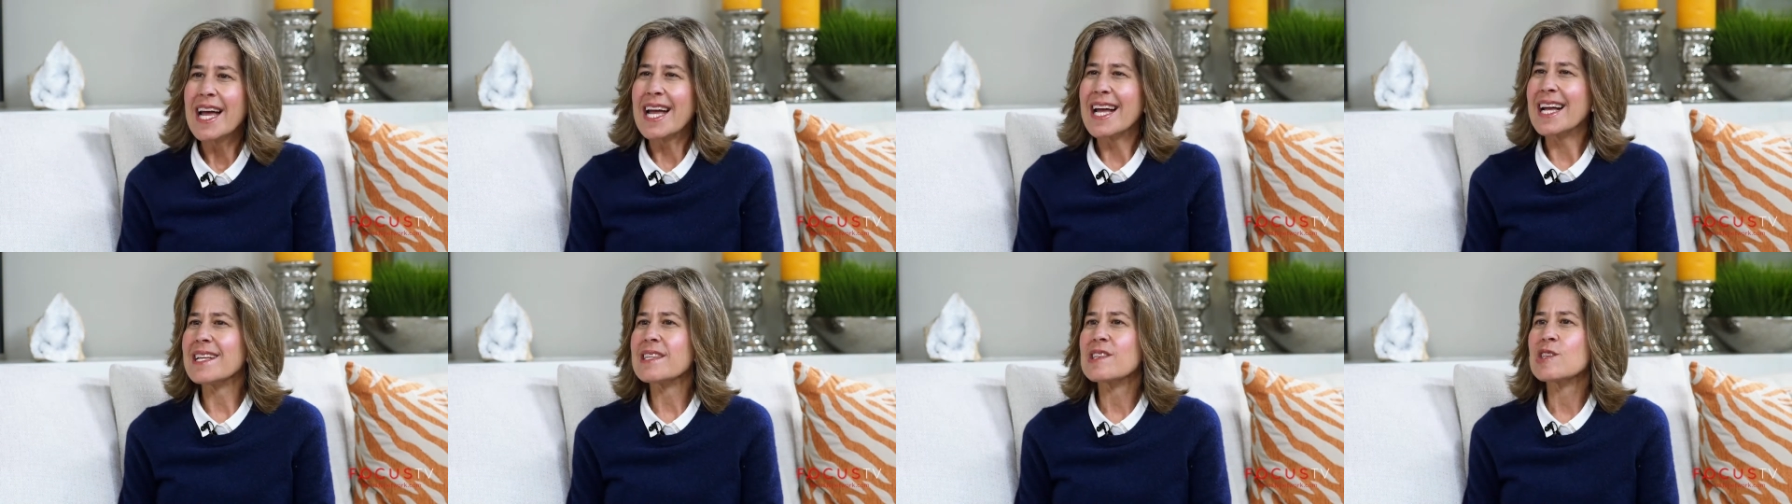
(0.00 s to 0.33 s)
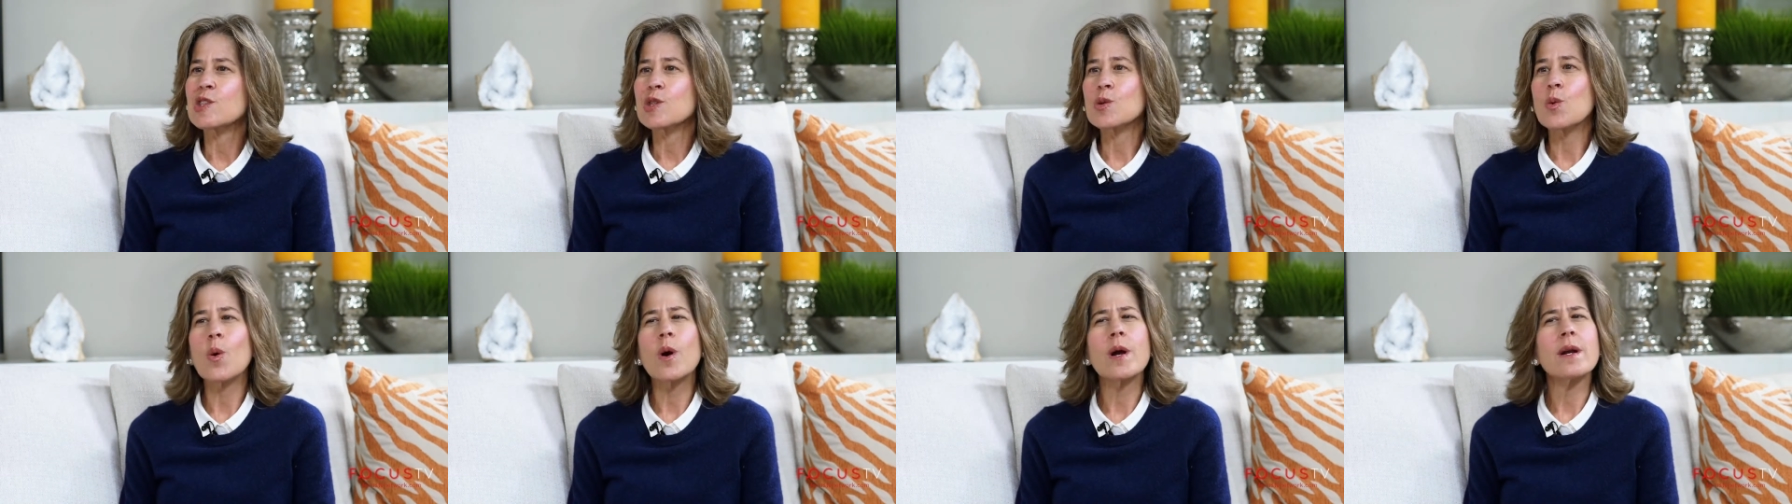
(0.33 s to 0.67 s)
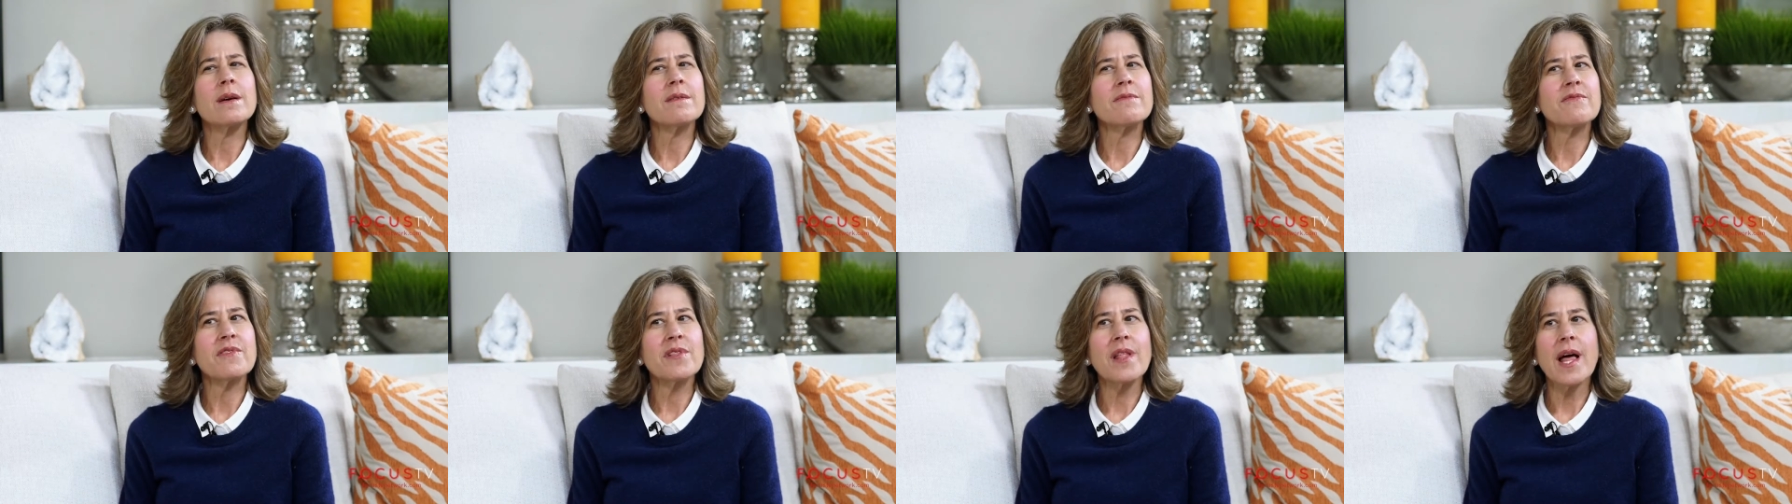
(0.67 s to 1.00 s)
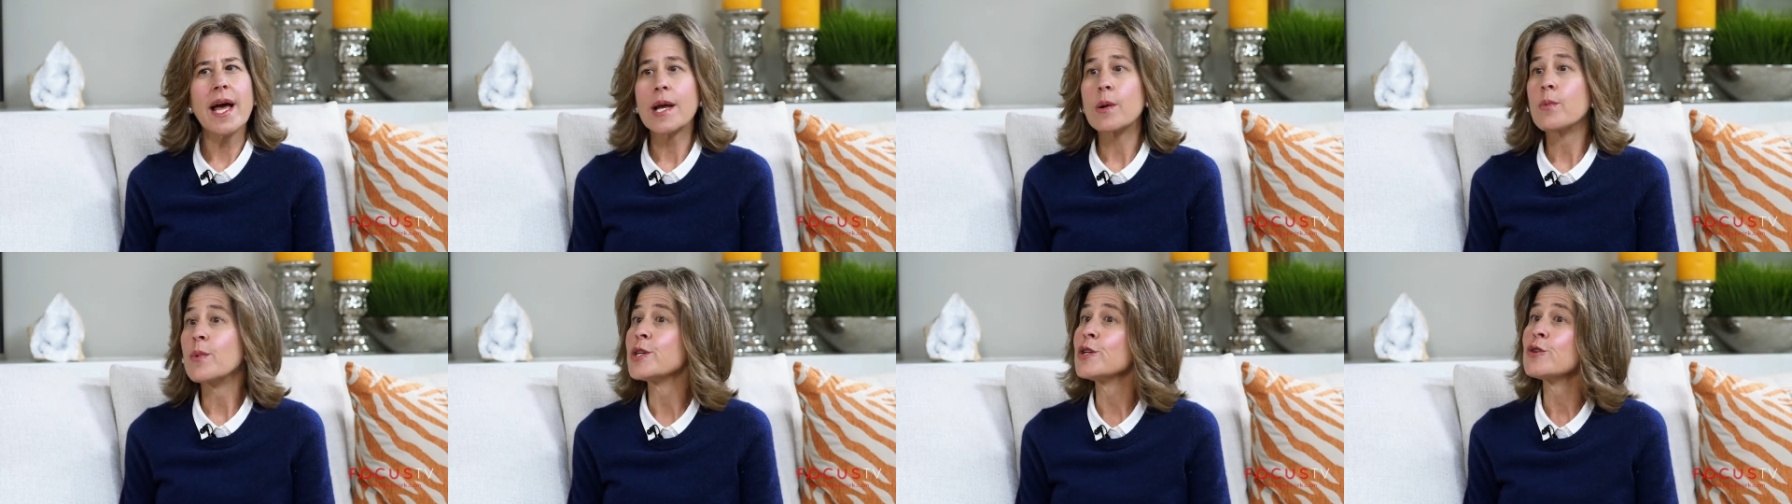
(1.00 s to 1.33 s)
It's sort of
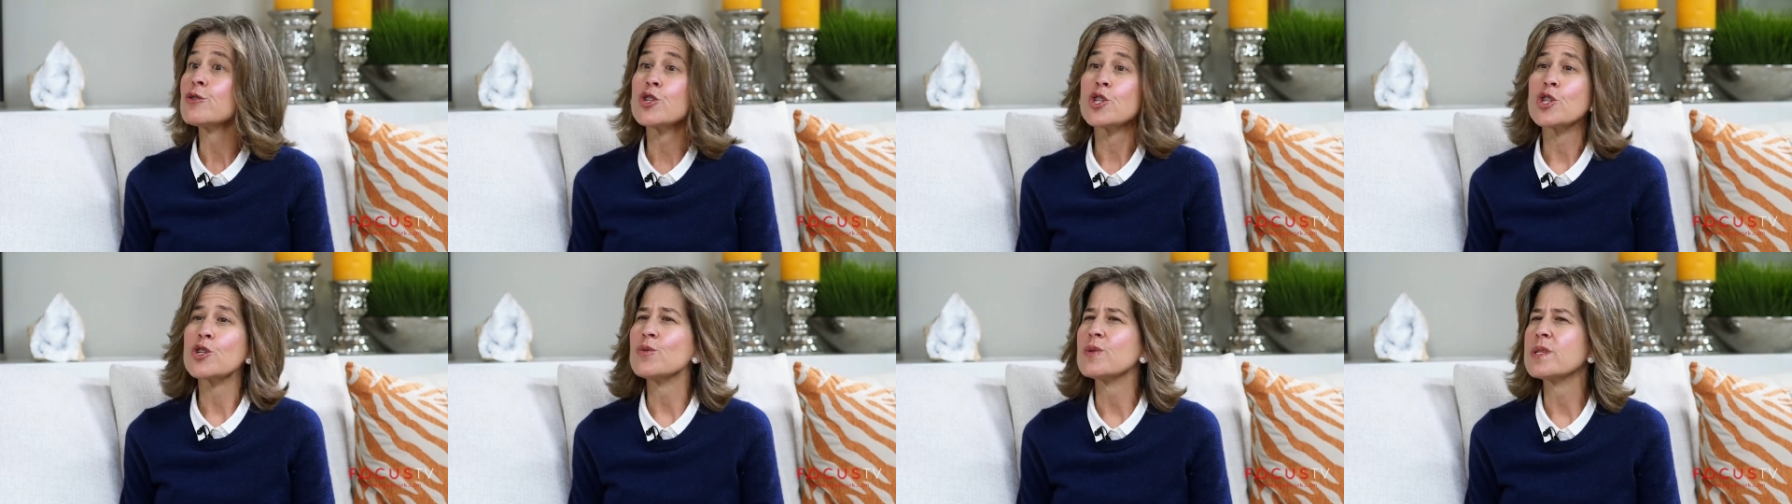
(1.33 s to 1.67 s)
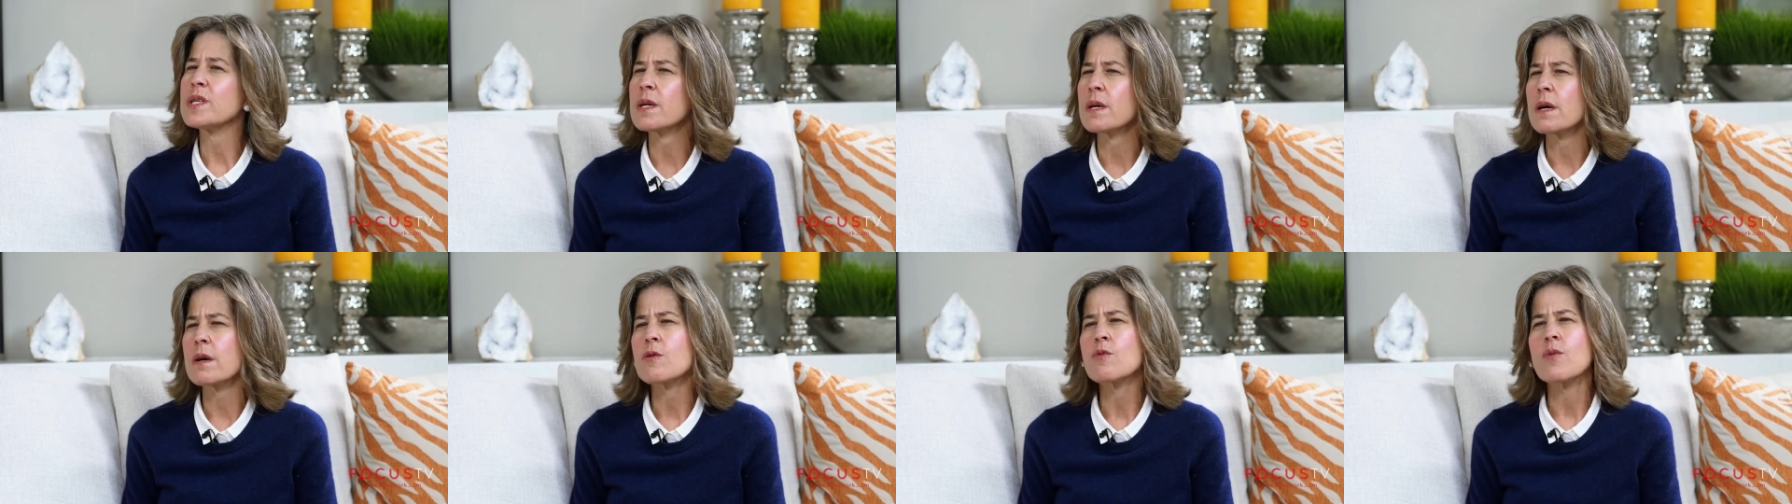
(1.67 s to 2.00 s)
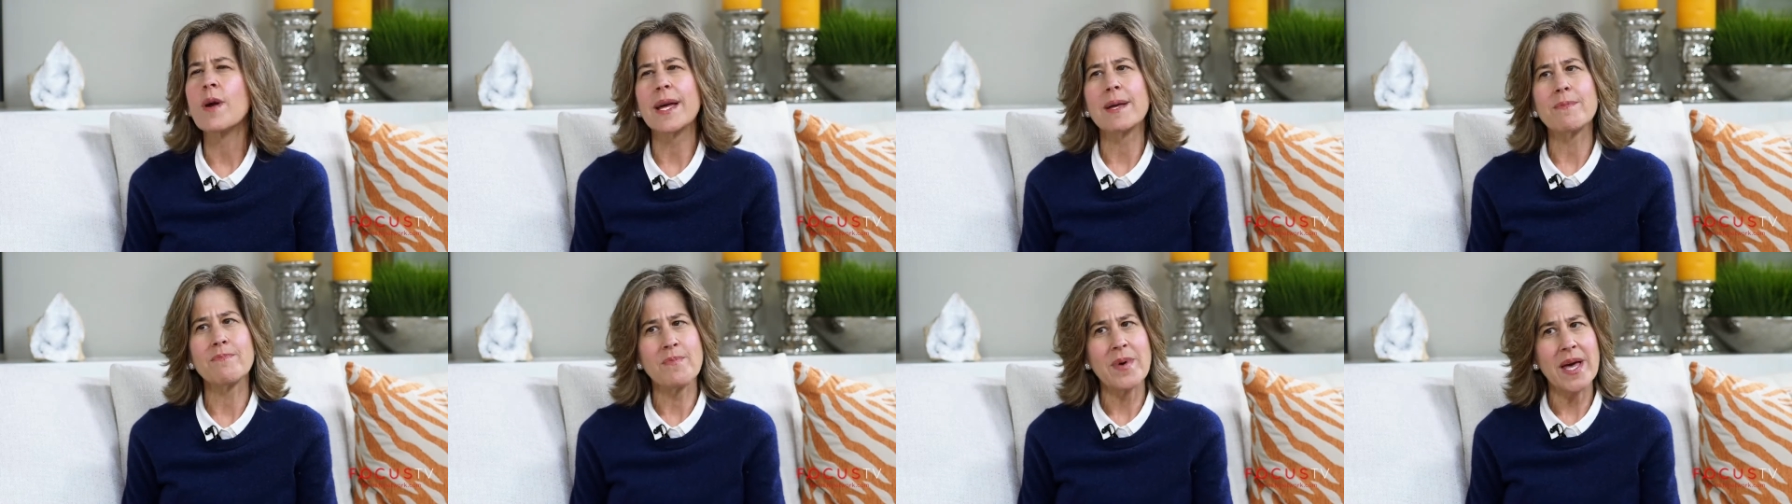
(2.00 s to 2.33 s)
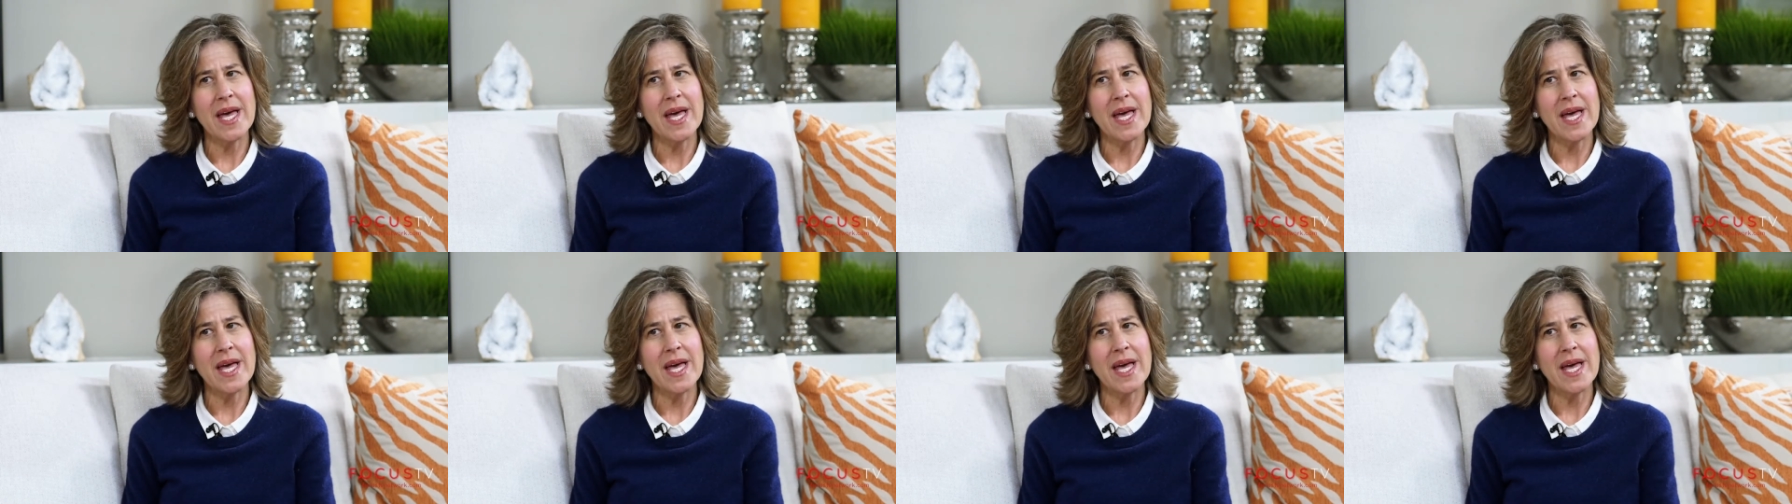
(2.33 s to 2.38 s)
like when you're choosing a great